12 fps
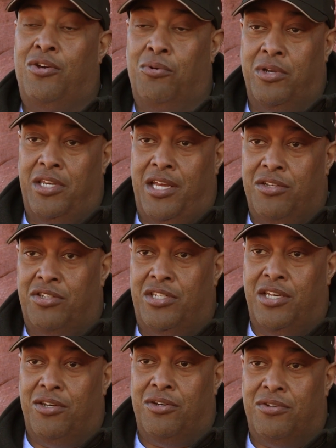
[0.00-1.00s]
going
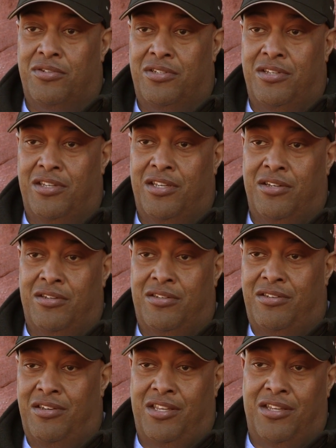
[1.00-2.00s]
downstairs and
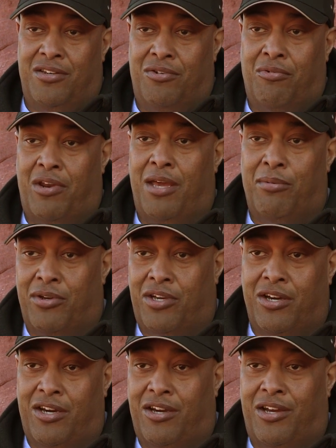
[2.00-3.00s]
grabbing a
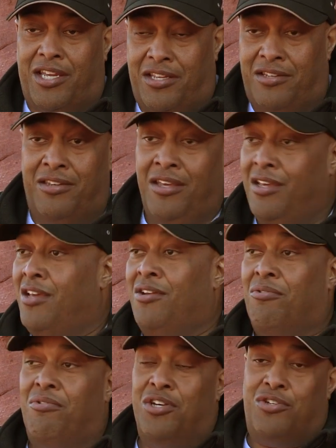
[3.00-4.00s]
car. I can
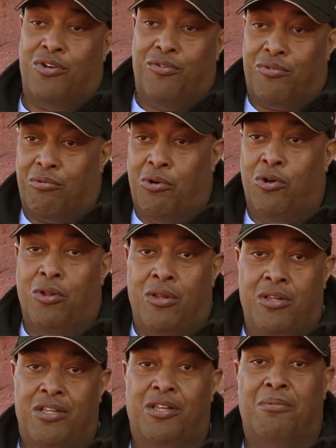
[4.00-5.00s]
reach over,
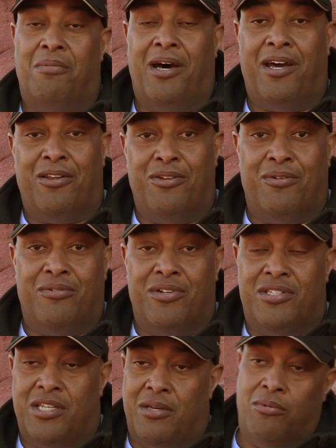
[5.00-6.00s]
roll a model over
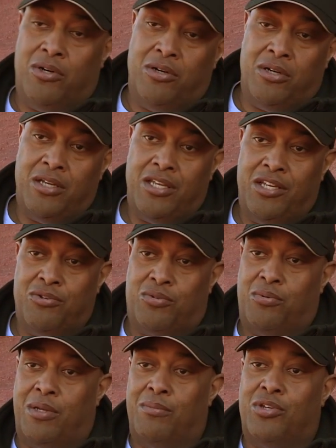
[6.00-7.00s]
and say, well,
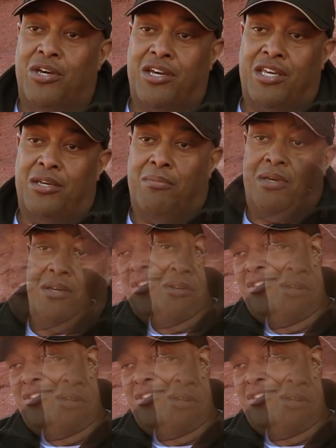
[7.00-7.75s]
here's what I'm talking about.